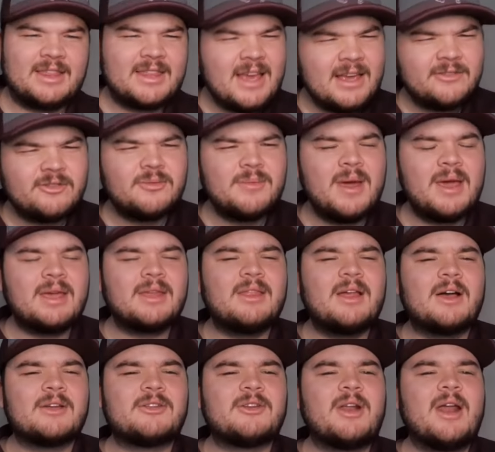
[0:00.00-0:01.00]
Thanks for making
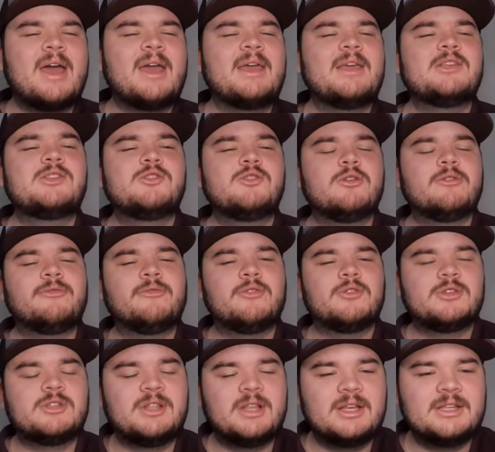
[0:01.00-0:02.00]
Locked On Aggies your
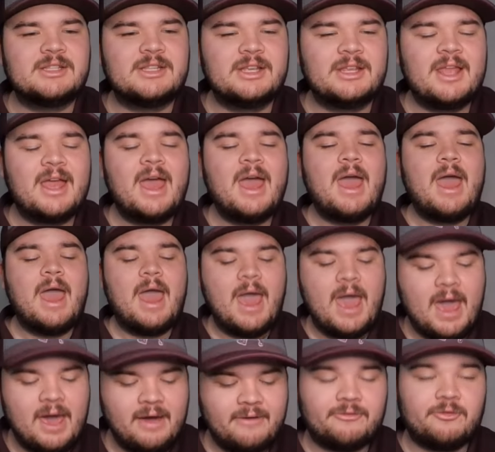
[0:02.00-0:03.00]
first listen
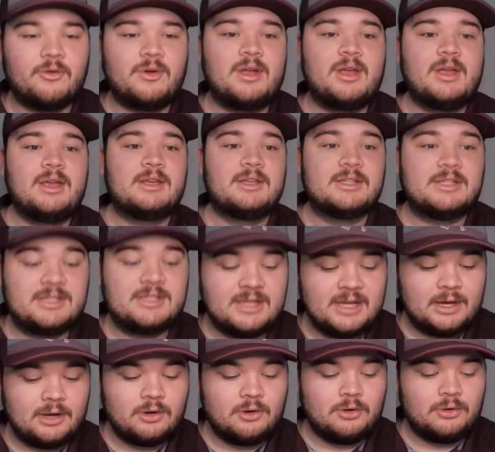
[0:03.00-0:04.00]
every
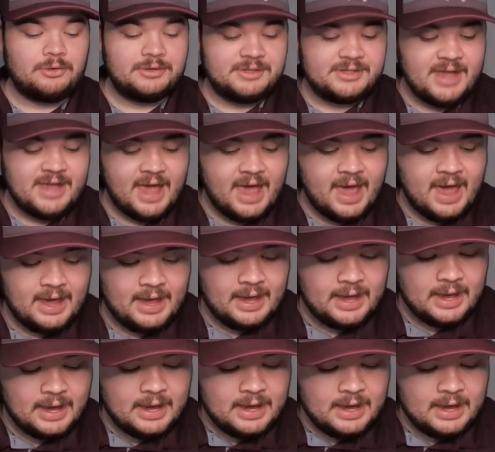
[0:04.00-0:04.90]
single day.